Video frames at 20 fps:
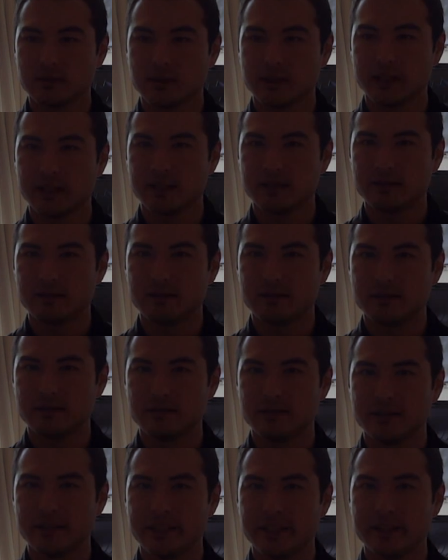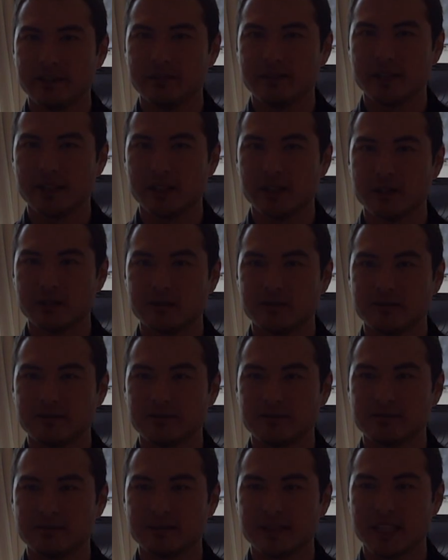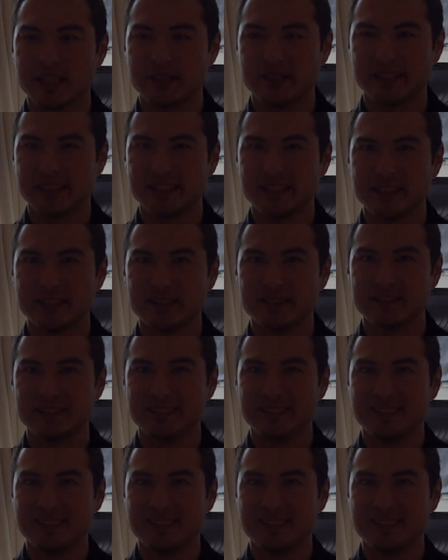I didn't know. Now I do.